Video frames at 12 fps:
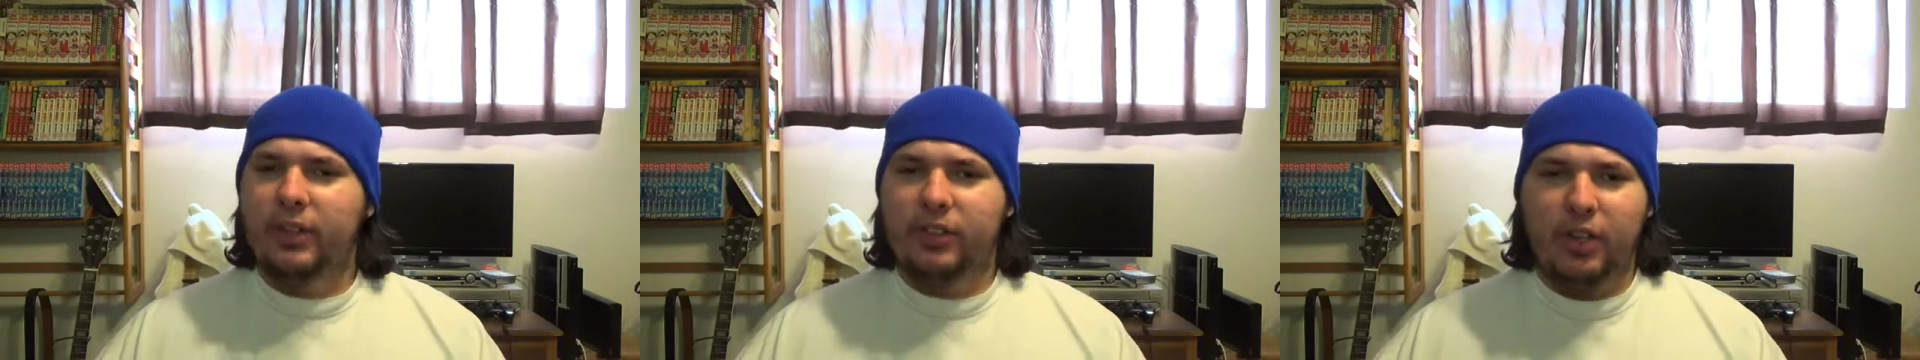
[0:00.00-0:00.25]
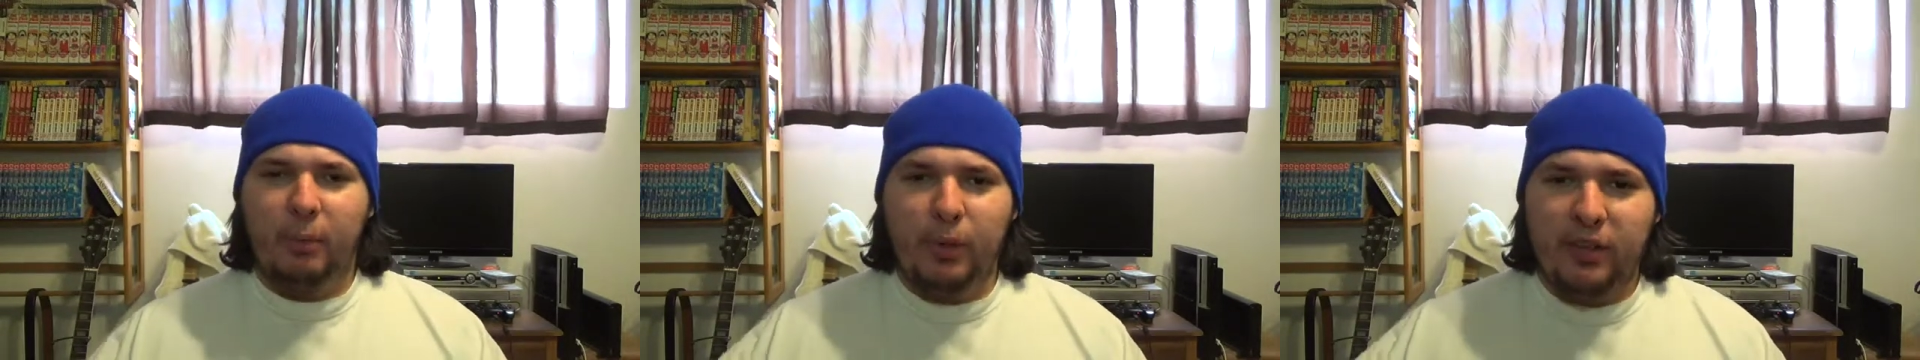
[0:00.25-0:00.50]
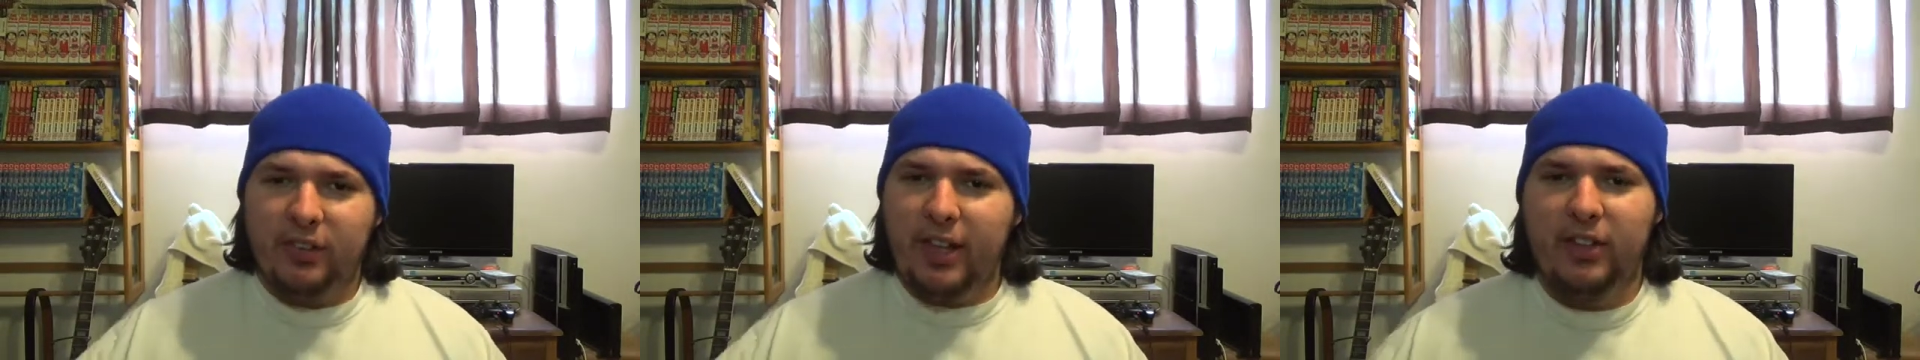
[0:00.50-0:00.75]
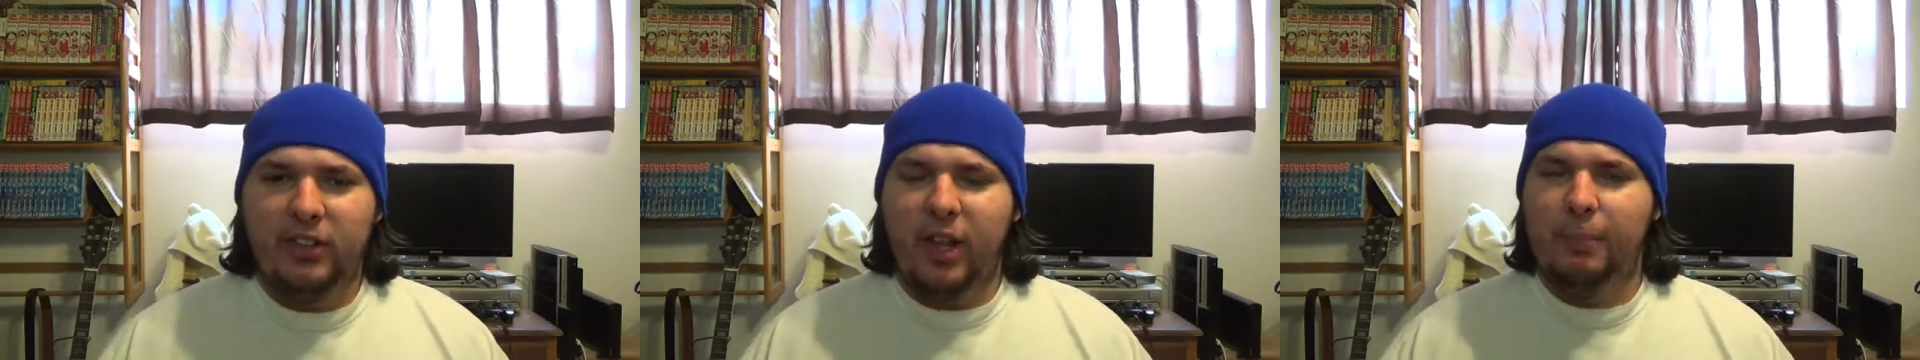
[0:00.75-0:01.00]
and someone
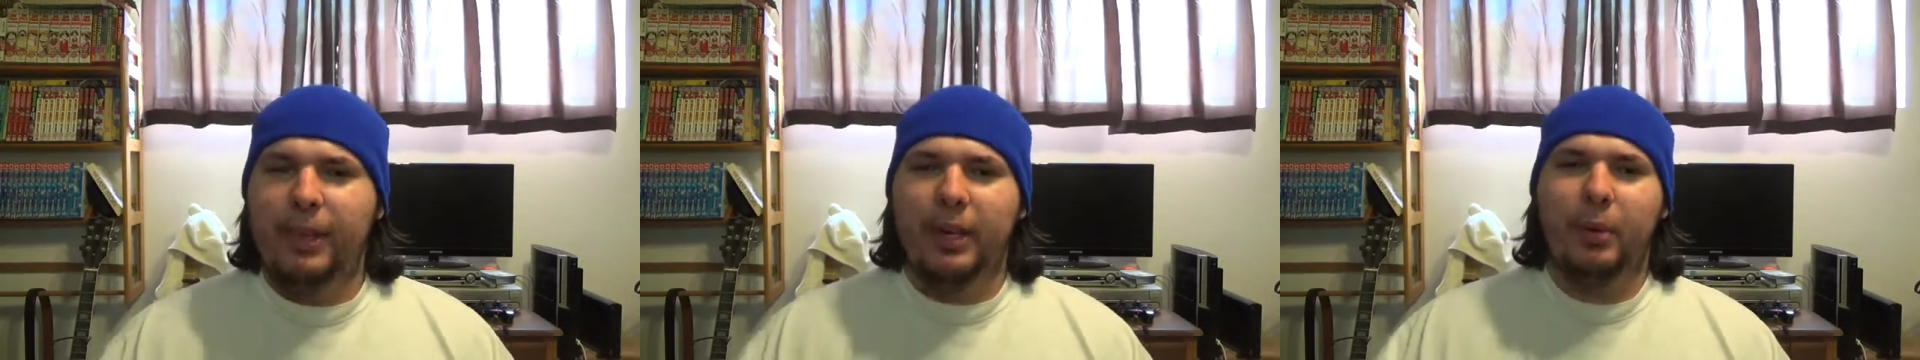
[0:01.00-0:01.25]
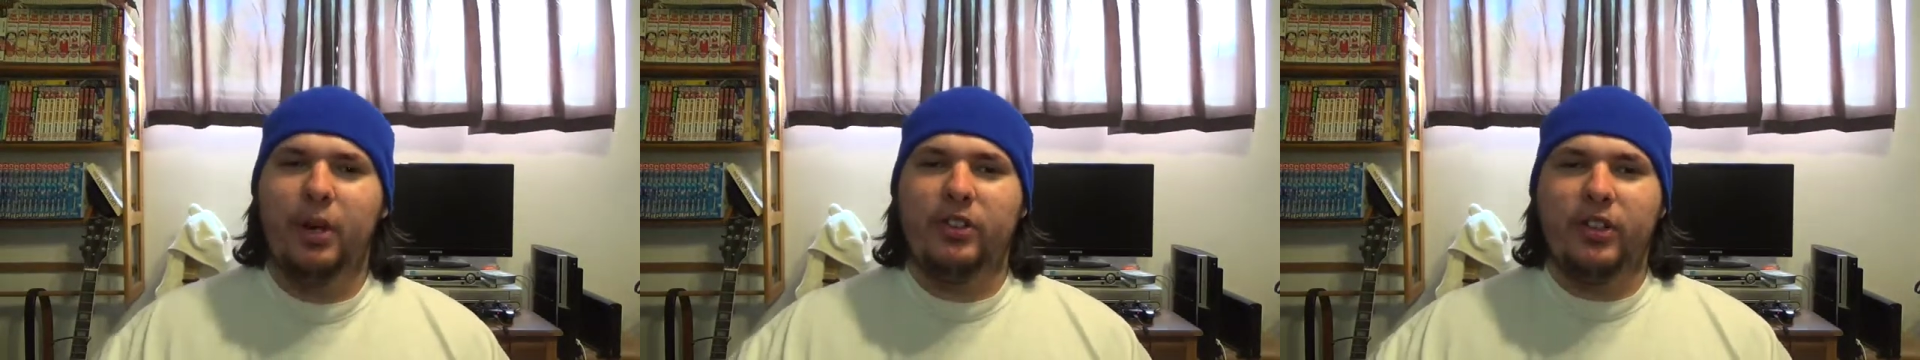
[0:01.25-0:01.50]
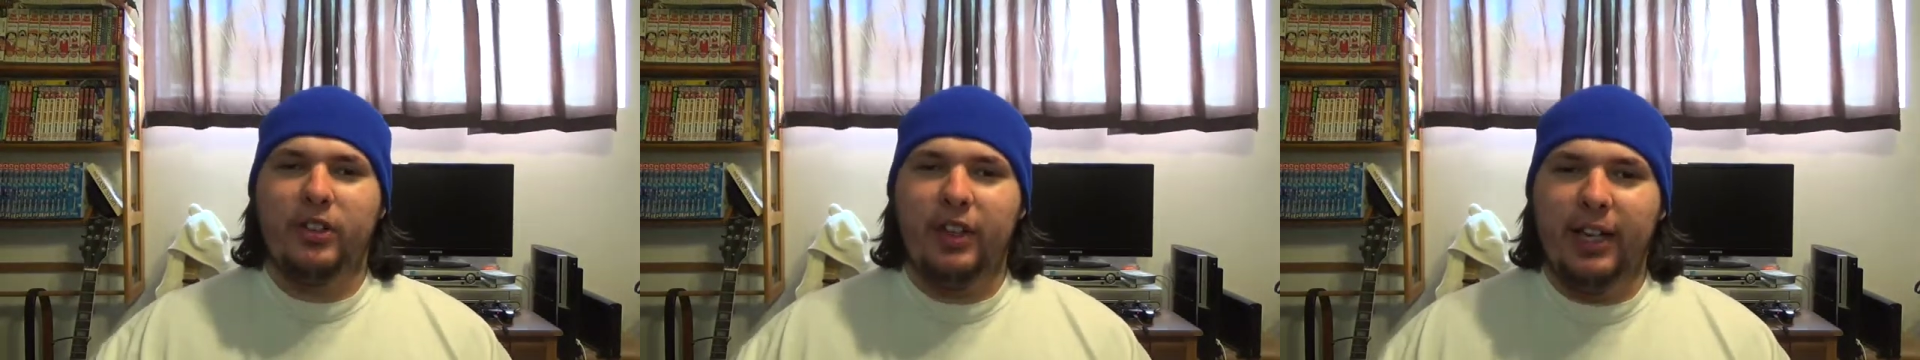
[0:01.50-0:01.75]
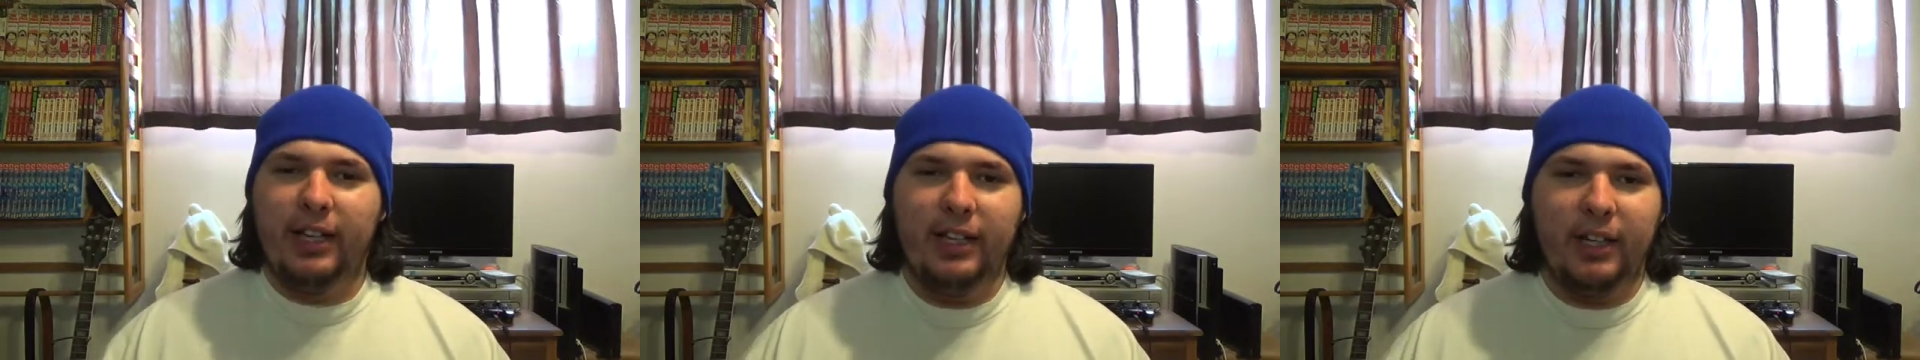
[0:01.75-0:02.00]
says something where it's just
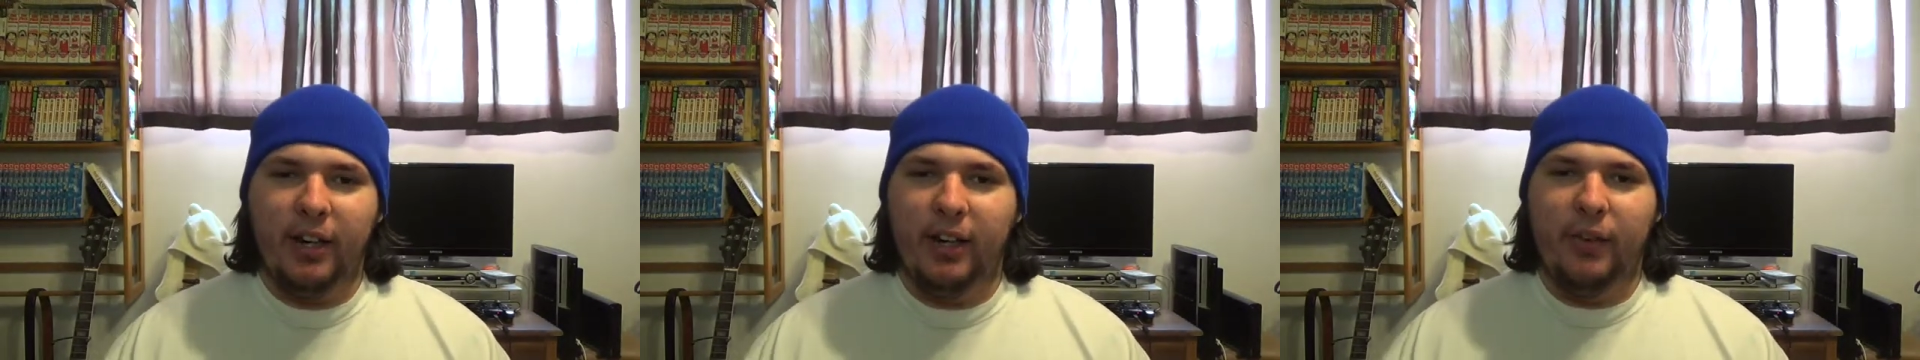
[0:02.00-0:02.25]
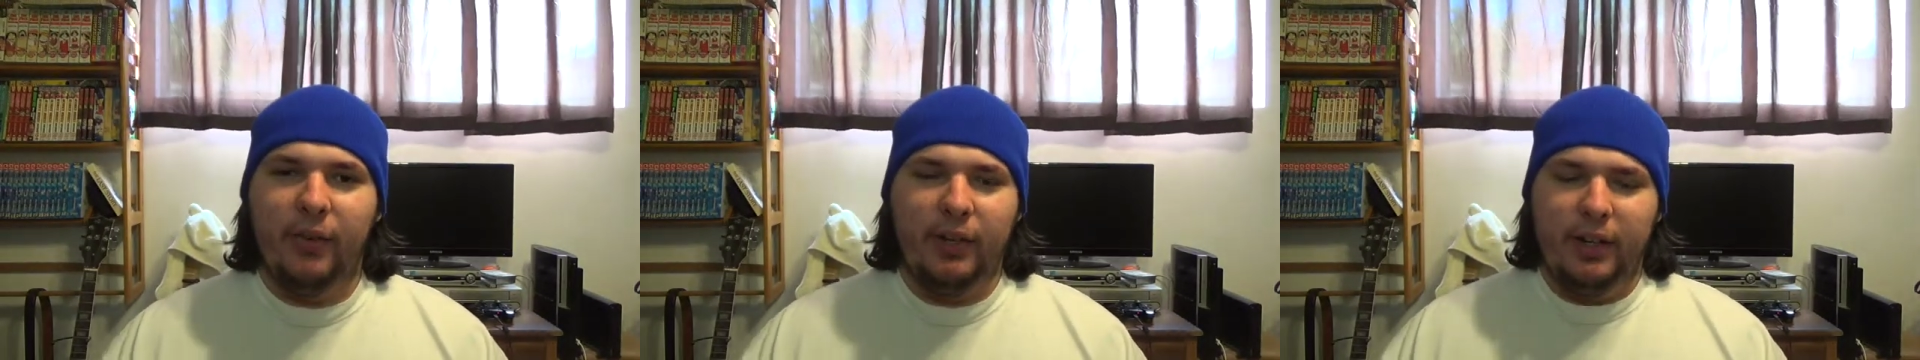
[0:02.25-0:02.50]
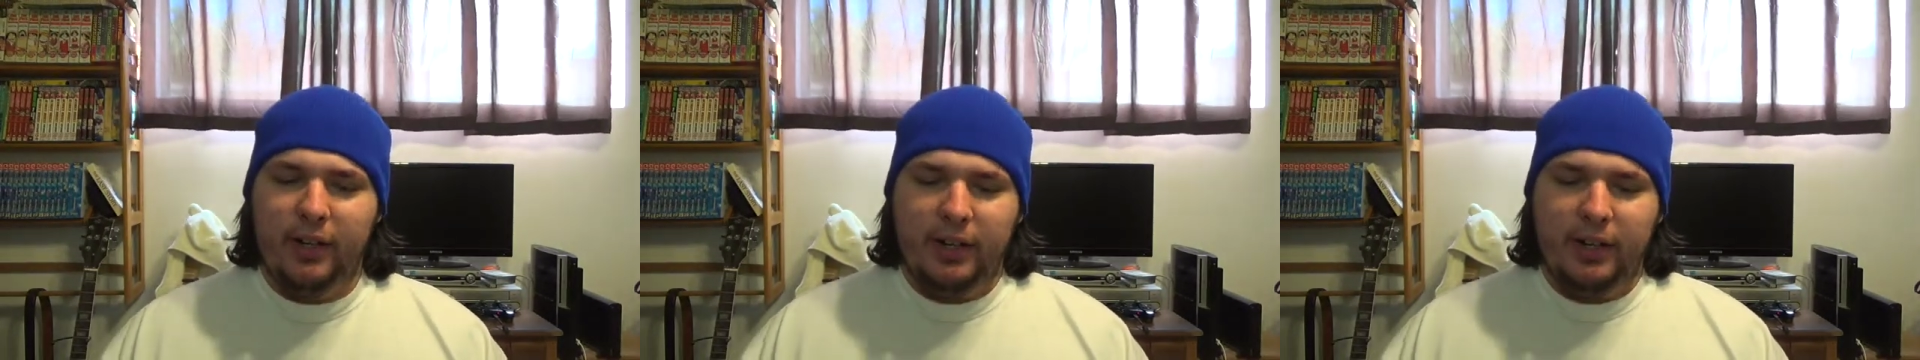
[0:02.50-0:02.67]
like, you know,